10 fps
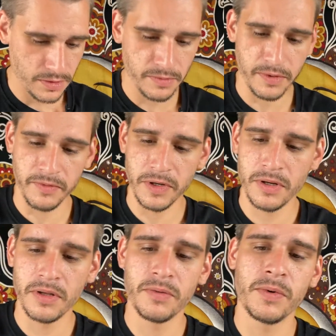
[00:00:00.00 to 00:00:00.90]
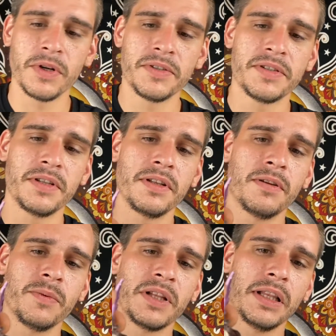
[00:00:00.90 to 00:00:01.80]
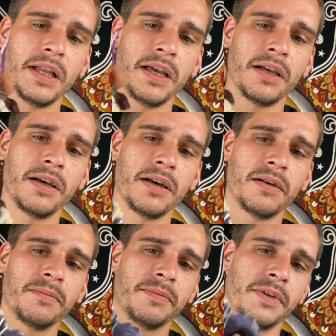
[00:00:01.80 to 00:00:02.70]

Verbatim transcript: I have another one sitting there with the leg up.